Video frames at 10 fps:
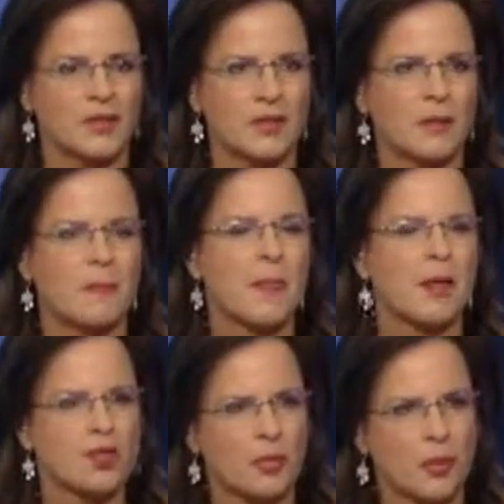So
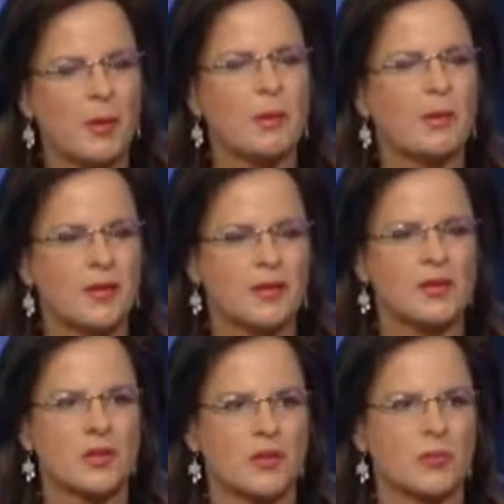should we be putting this
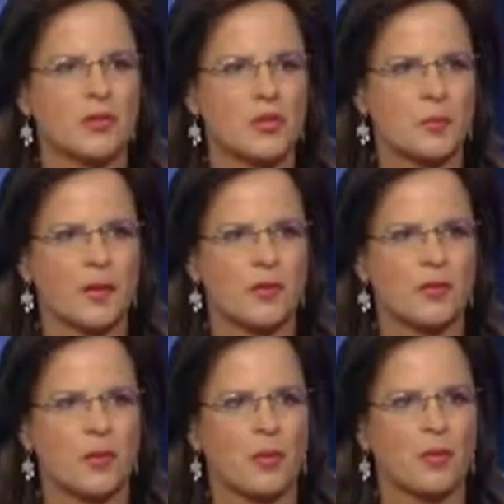all in perspective
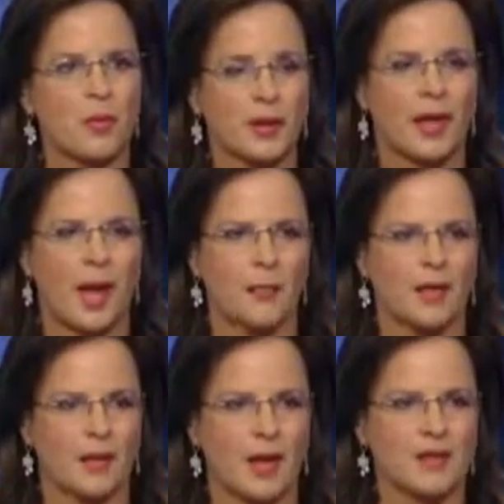of what really happened
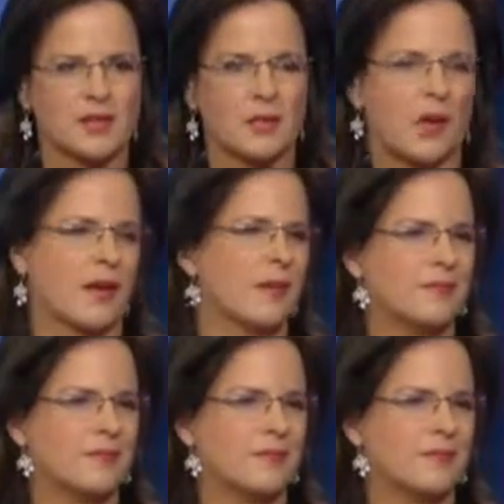in the housing market?